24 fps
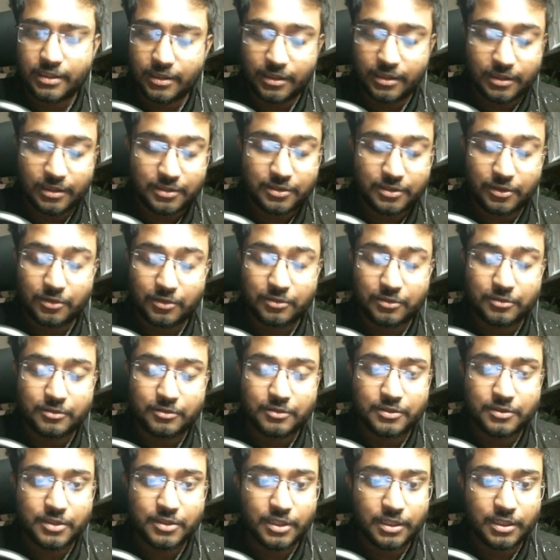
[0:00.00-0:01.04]
so
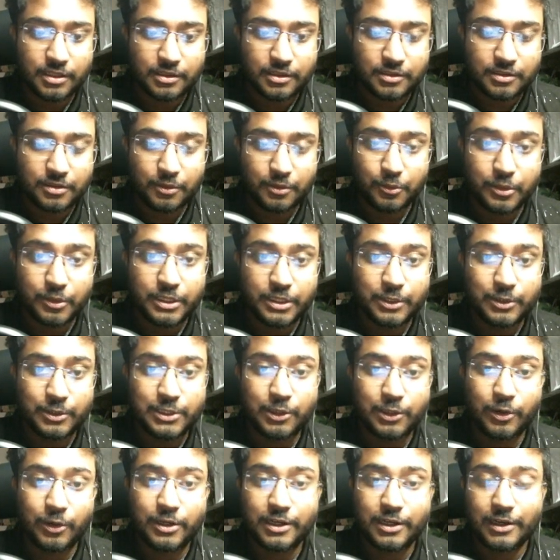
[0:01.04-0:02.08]
we
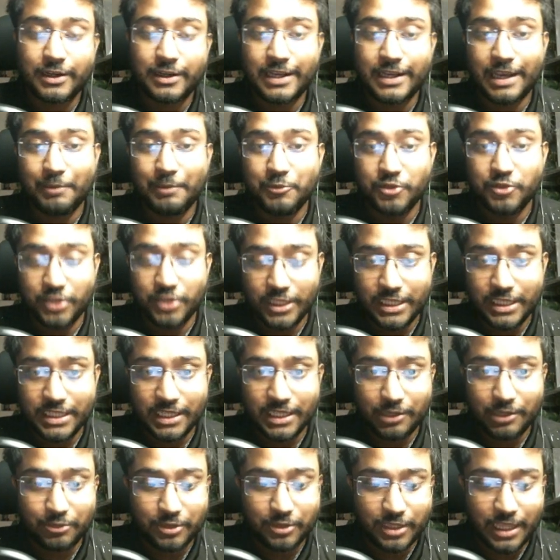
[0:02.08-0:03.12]
already have Z.
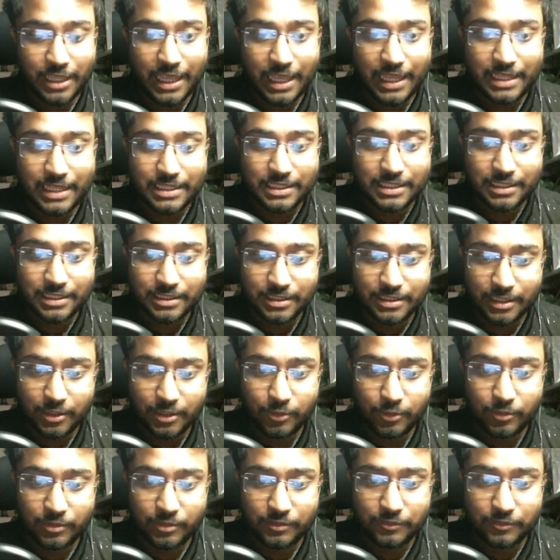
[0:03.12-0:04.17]
Now we'll add the
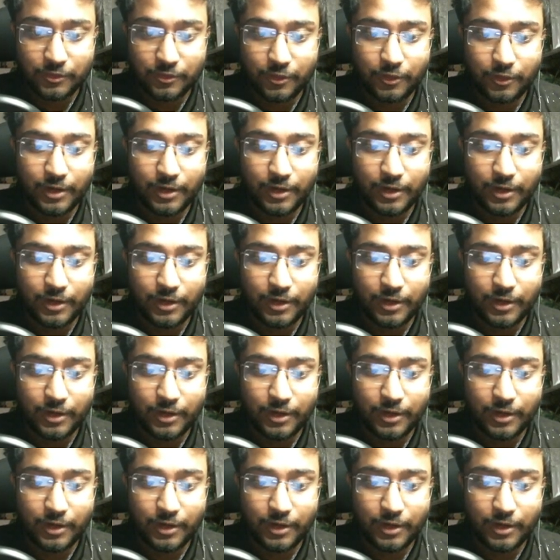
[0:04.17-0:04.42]
code for